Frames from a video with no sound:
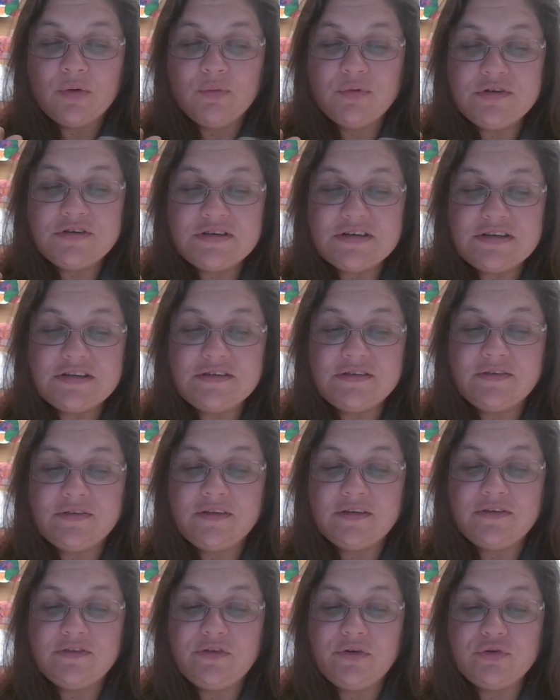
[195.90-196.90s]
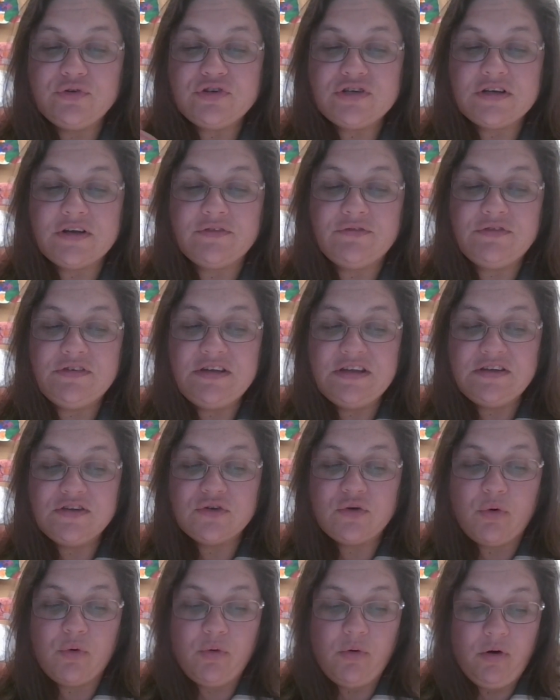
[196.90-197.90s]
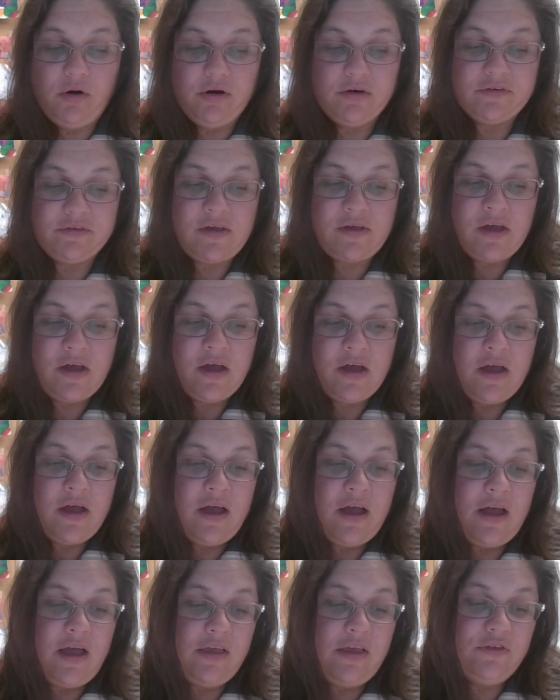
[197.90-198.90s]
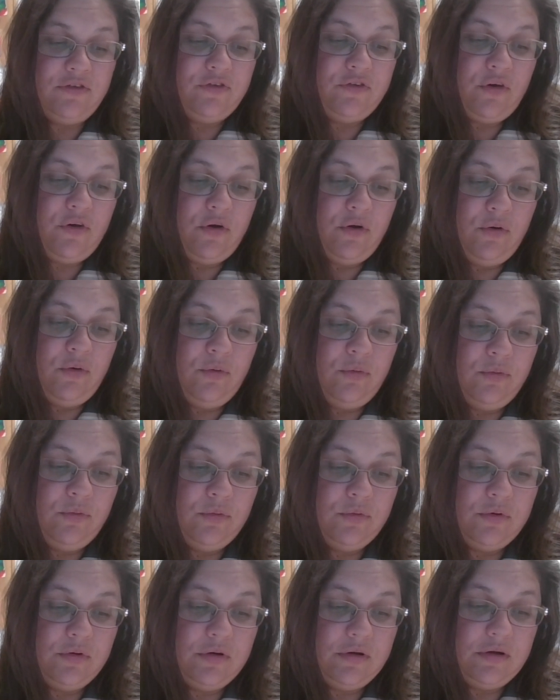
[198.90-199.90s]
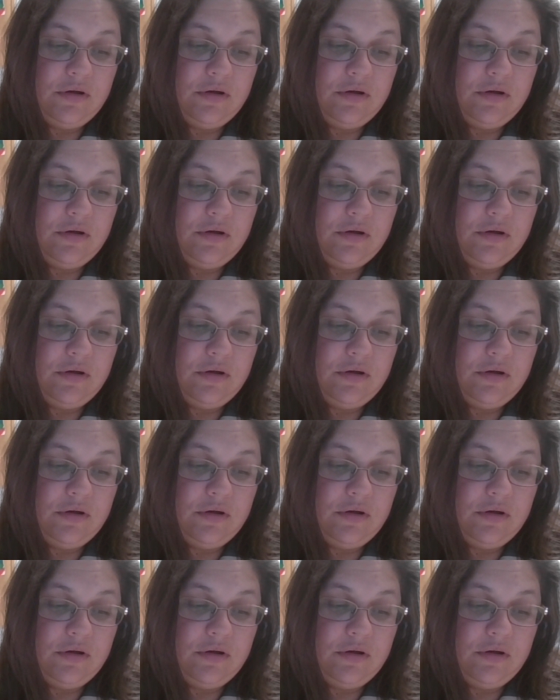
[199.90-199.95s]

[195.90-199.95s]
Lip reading: which is this notion of discourse. And so